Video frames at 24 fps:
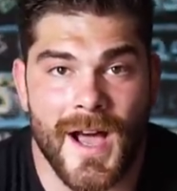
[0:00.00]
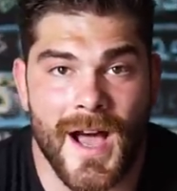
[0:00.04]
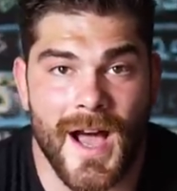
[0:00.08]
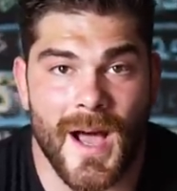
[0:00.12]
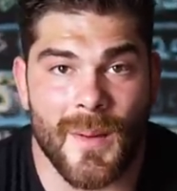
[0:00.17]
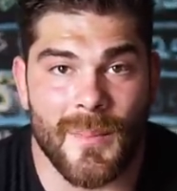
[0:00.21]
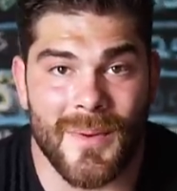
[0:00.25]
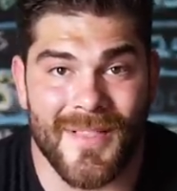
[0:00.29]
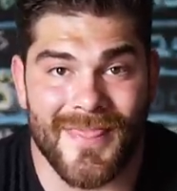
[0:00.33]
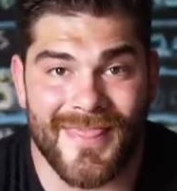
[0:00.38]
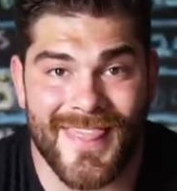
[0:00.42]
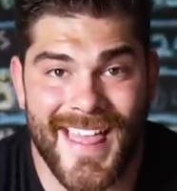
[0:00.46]

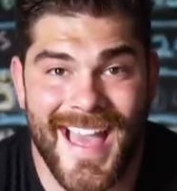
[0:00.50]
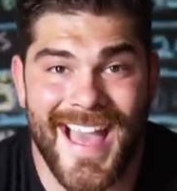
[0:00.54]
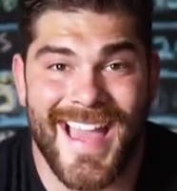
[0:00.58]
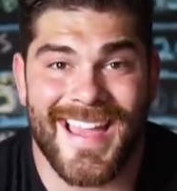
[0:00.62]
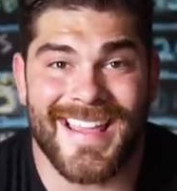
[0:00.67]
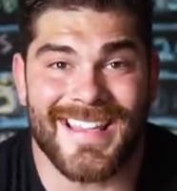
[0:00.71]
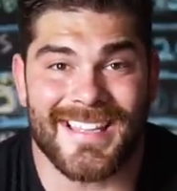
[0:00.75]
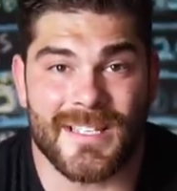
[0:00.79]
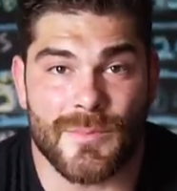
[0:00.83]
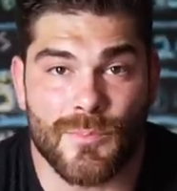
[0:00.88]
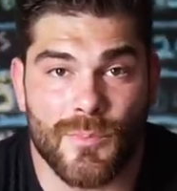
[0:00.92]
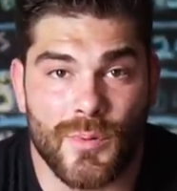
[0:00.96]
Uh, but
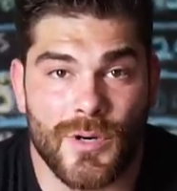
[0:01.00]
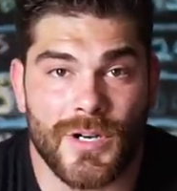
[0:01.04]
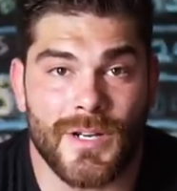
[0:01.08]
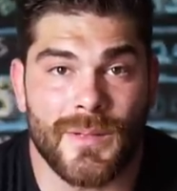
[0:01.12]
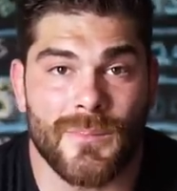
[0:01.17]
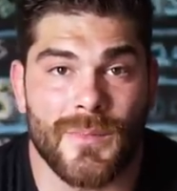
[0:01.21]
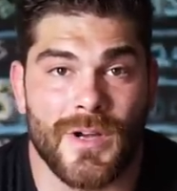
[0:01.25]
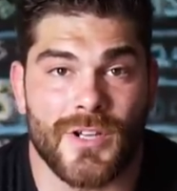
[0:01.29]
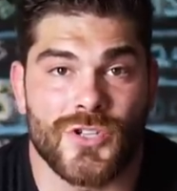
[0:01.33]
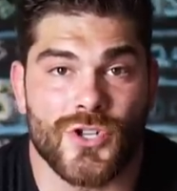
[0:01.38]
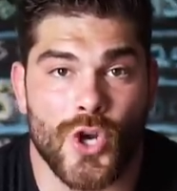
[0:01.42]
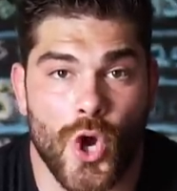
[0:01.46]
that is pretty
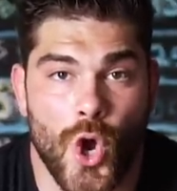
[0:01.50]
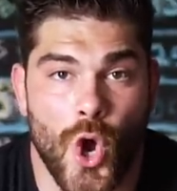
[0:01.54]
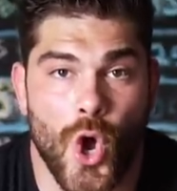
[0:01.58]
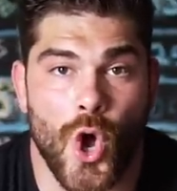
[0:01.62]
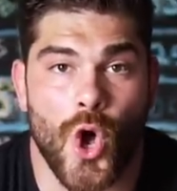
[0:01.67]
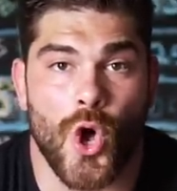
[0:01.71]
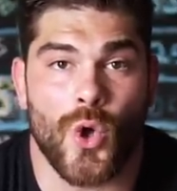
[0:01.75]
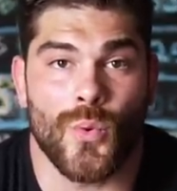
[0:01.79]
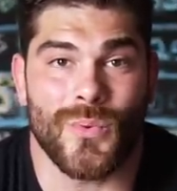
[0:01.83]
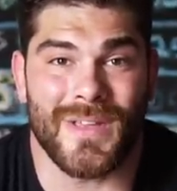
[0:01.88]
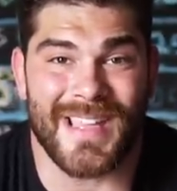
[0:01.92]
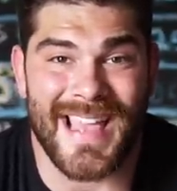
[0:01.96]
much
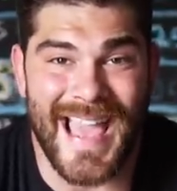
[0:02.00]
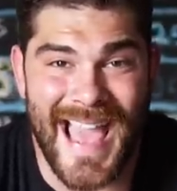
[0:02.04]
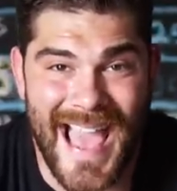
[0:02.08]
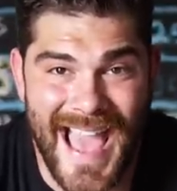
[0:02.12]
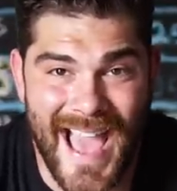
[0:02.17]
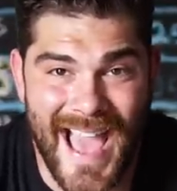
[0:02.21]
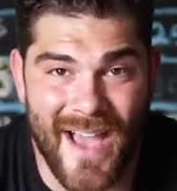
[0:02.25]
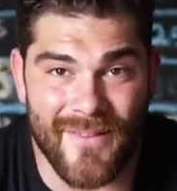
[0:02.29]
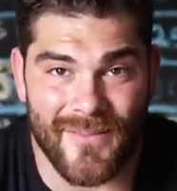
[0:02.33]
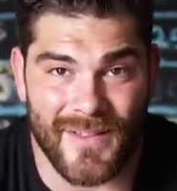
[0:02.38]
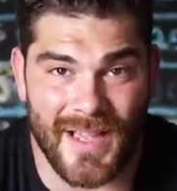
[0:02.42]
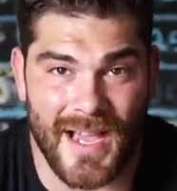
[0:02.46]
all we
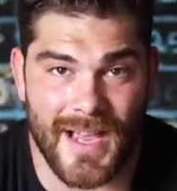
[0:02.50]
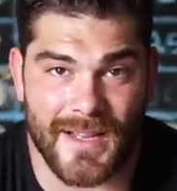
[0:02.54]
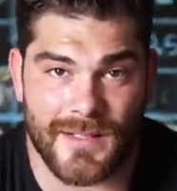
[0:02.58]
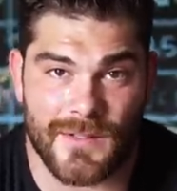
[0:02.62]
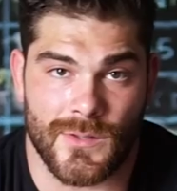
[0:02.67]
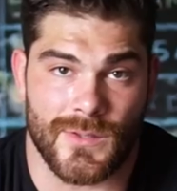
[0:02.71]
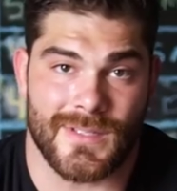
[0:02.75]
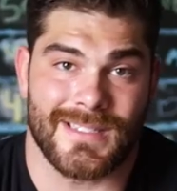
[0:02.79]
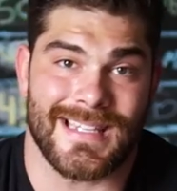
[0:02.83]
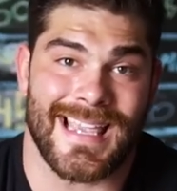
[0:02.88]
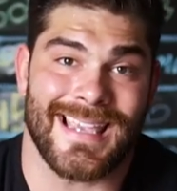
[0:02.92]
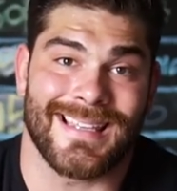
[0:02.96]
have, guys.
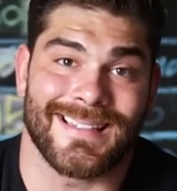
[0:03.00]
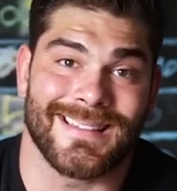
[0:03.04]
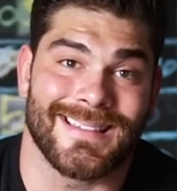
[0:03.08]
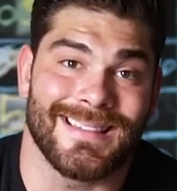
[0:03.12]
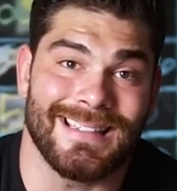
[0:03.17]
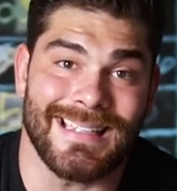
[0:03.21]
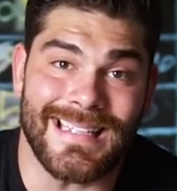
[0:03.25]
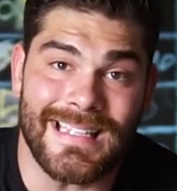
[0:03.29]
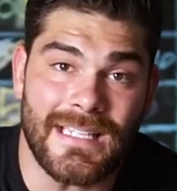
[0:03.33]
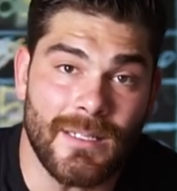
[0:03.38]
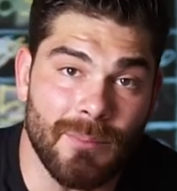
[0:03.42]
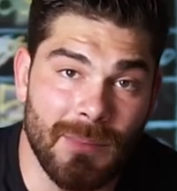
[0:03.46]
So stay a
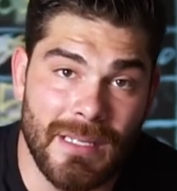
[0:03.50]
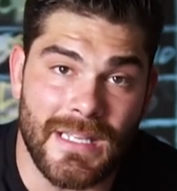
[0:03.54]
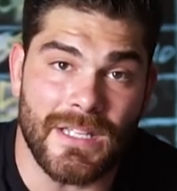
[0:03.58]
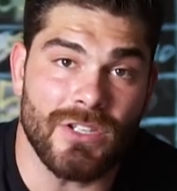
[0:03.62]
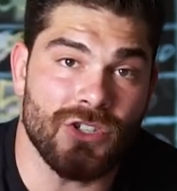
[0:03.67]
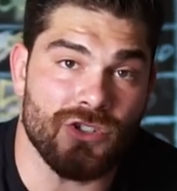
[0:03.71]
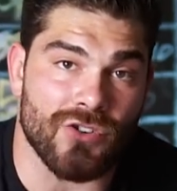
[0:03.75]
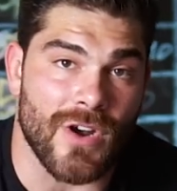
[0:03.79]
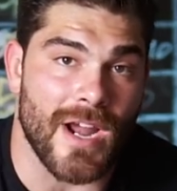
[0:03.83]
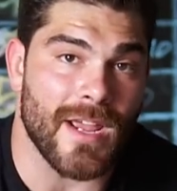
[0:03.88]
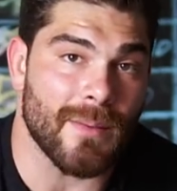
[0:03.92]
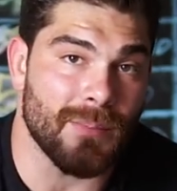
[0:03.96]
lean, mean
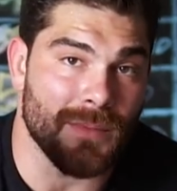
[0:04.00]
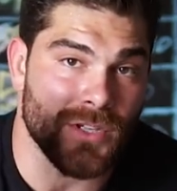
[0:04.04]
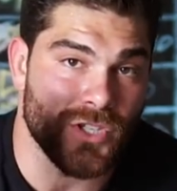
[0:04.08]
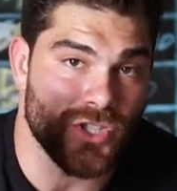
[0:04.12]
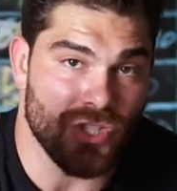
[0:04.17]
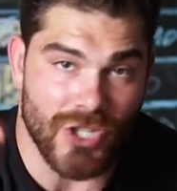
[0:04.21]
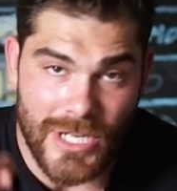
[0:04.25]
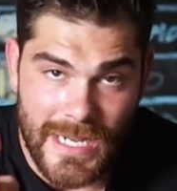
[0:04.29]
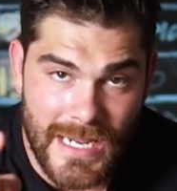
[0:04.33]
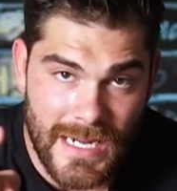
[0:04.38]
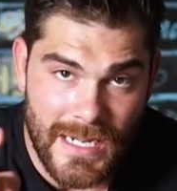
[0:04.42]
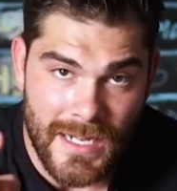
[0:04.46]
strength
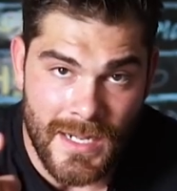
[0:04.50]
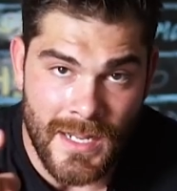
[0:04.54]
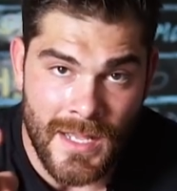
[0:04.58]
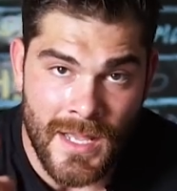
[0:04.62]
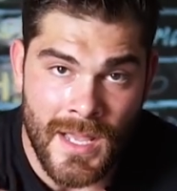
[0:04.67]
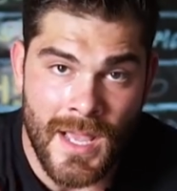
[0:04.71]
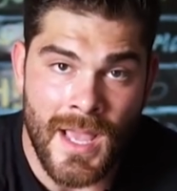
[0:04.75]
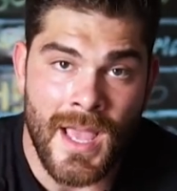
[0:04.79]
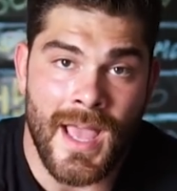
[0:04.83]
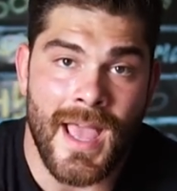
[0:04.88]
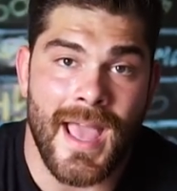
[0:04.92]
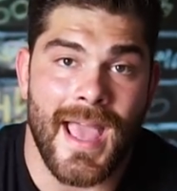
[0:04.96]
machine,
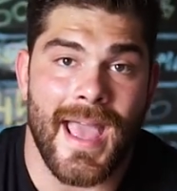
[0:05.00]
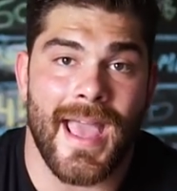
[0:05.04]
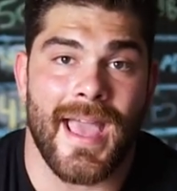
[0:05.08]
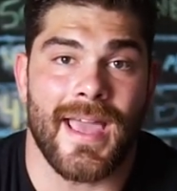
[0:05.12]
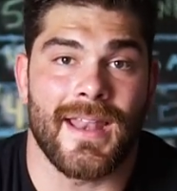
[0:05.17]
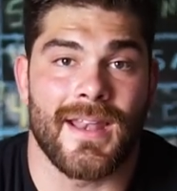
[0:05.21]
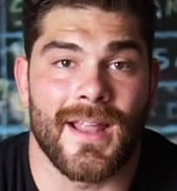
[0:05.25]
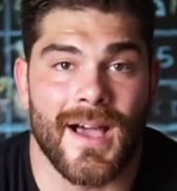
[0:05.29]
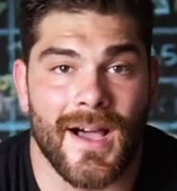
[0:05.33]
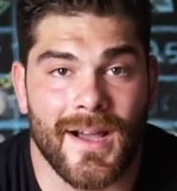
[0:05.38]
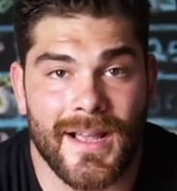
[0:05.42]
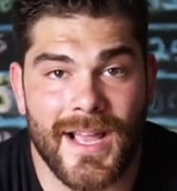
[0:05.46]

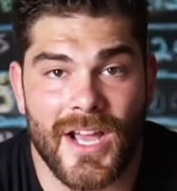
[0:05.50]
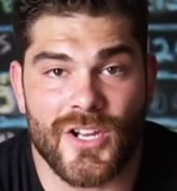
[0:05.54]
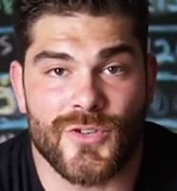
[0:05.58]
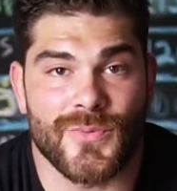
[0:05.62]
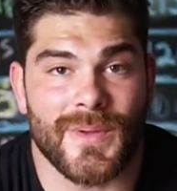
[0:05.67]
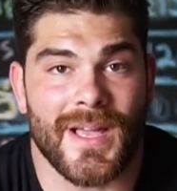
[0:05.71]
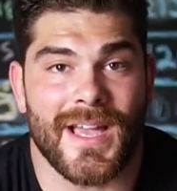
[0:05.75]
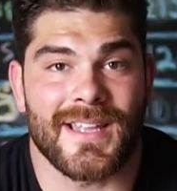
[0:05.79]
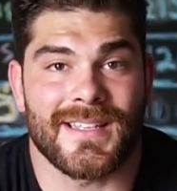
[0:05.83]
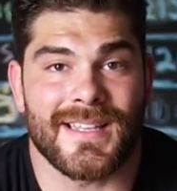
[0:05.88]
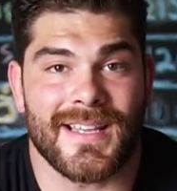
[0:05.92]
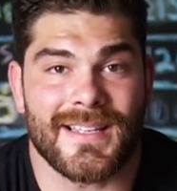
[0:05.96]
and I'll catch
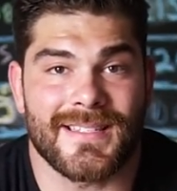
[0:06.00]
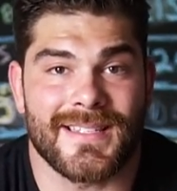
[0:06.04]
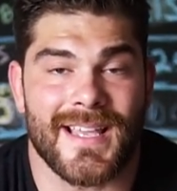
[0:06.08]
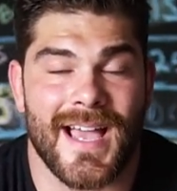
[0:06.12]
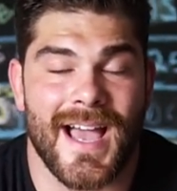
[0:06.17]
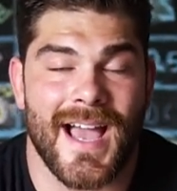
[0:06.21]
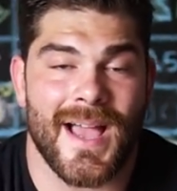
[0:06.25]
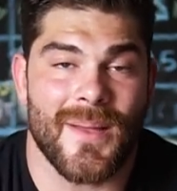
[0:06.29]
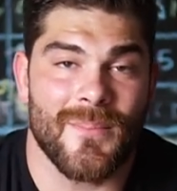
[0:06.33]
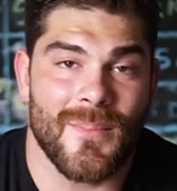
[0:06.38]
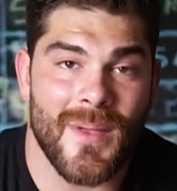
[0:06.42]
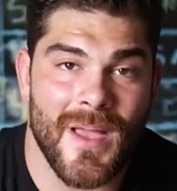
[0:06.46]
you guys next
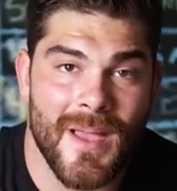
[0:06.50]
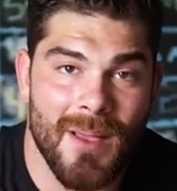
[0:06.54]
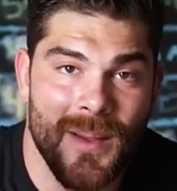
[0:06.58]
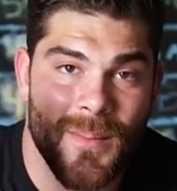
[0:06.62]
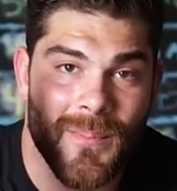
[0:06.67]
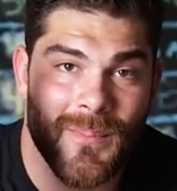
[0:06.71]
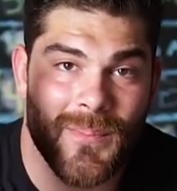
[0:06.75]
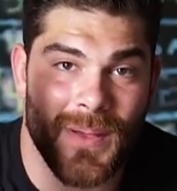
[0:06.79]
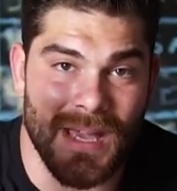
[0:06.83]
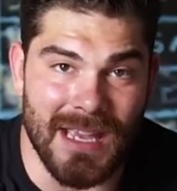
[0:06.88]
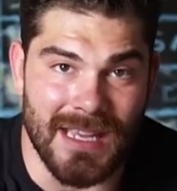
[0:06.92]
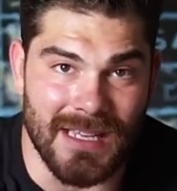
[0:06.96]
time.
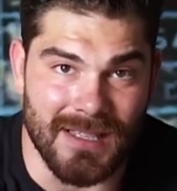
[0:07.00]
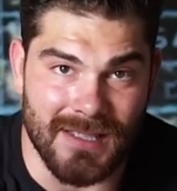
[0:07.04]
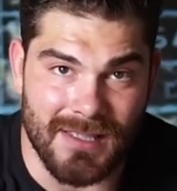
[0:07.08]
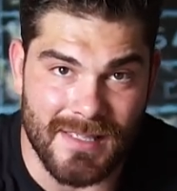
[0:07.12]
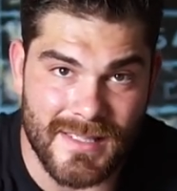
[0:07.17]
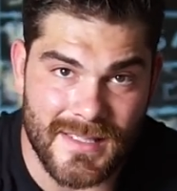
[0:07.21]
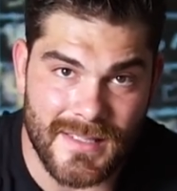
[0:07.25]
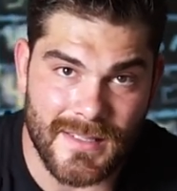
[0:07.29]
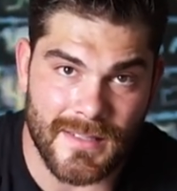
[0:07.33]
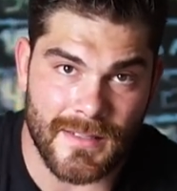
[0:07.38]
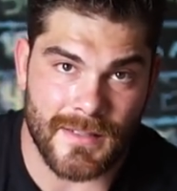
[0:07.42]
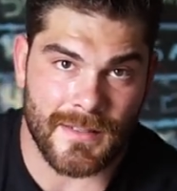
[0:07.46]

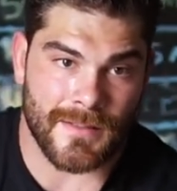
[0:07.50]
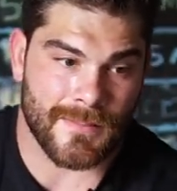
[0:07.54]
Peace.